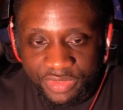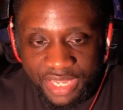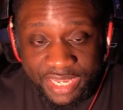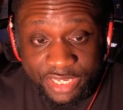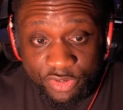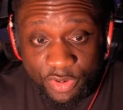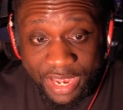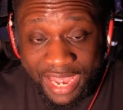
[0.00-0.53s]

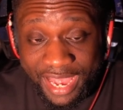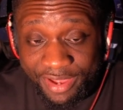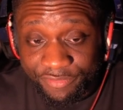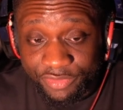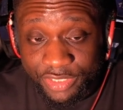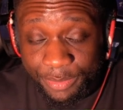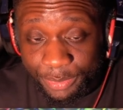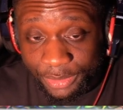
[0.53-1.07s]
you have
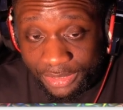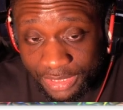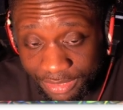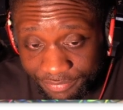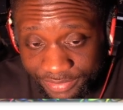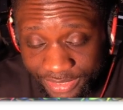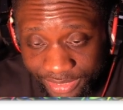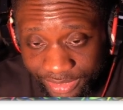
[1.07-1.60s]
double
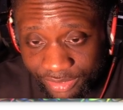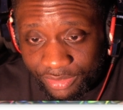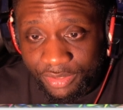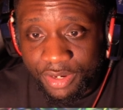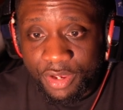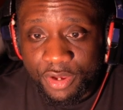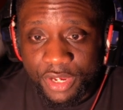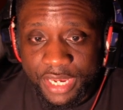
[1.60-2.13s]
leaves here,
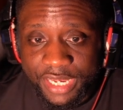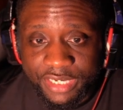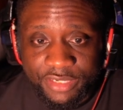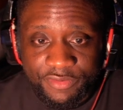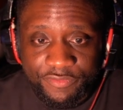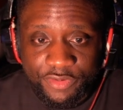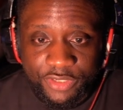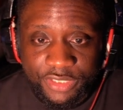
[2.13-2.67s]
and
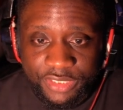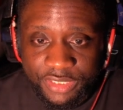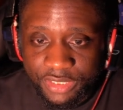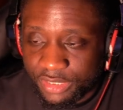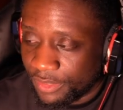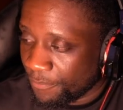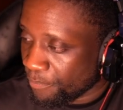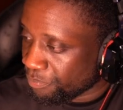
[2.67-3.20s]
if you can see,